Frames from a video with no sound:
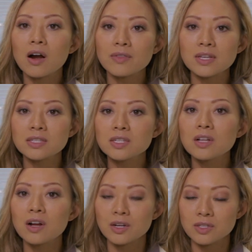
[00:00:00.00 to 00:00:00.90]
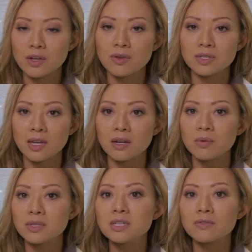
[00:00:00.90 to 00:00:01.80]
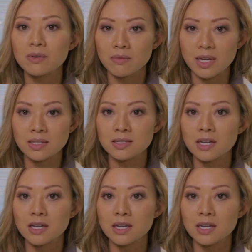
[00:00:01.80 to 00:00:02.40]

They still are associated with different risks,